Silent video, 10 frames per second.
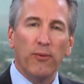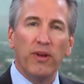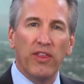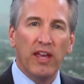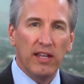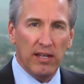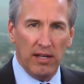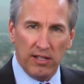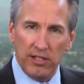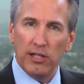We then
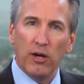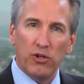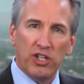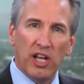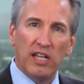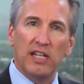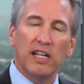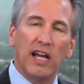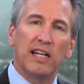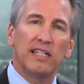negotiated
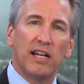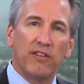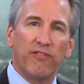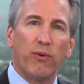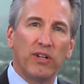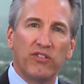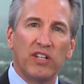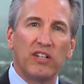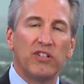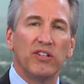and got it down to four to
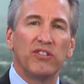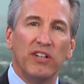six years,